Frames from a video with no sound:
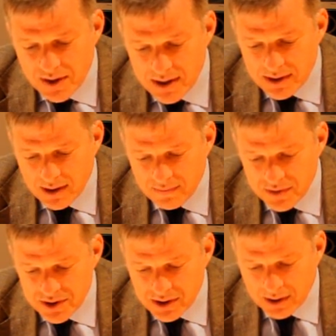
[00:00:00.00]
of hunting and
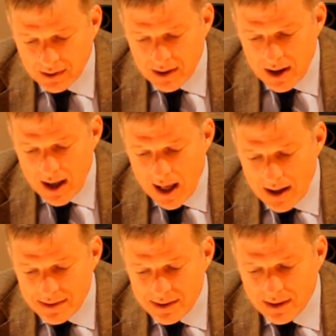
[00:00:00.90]
fishing.
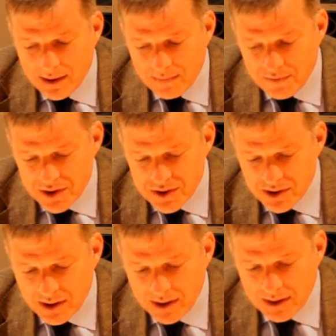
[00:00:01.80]
Hunting and fishing